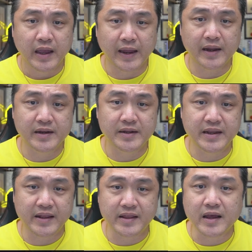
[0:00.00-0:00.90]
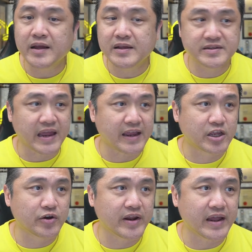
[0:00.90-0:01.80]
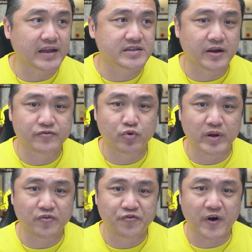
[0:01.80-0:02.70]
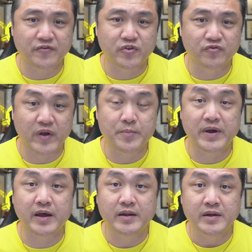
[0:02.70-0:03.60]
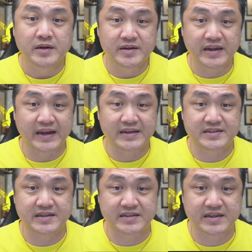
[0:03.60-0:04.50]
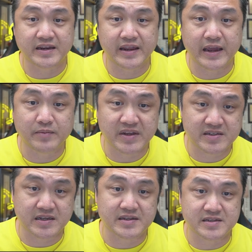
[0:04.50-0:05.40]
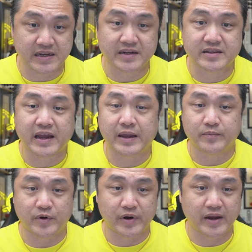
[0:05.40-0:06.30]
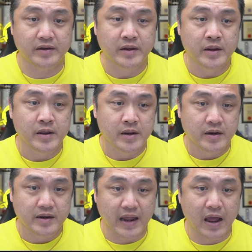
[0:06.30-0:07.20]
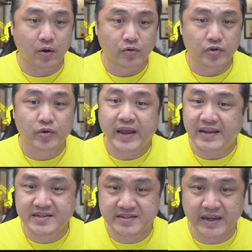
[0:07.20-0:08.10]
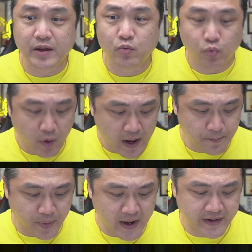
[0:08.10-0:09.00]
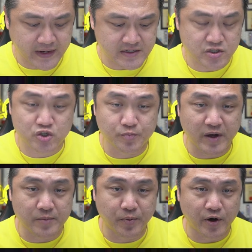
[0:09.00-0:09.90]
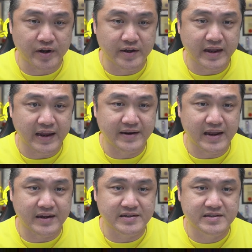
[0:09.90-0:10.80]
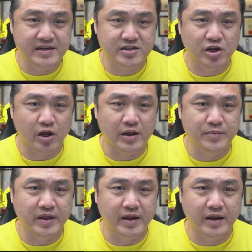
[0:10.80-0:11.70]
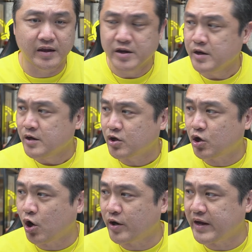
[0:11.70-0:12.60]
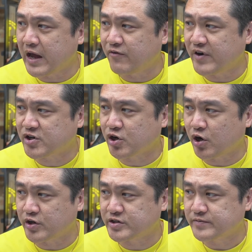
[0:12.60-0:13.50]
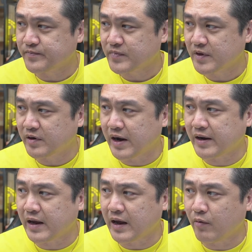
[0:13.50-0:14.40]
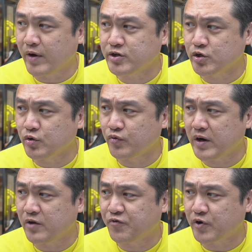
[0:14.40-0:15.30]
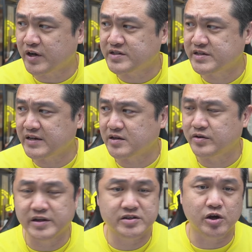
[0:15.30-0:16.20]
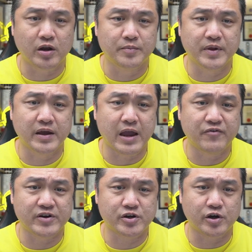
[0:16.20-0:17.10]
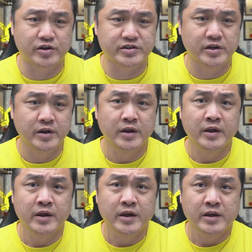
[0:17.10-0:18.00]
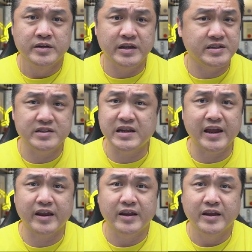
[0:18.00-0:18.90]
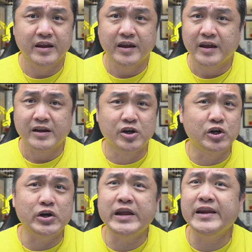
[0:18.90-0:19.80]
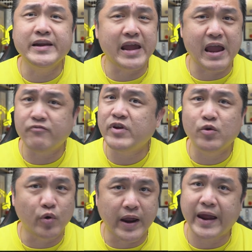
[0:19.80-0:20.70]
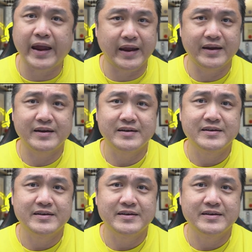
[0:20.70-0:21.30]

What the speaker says: and then the data is accurate as of 24th November, 9:16 a.m. Eastern Standard Time, all right? Now, you can see one part that is super important, and that is this column here called the average cost, all right? I want you to really focus just on this column here, average cost. This is like green everywhere.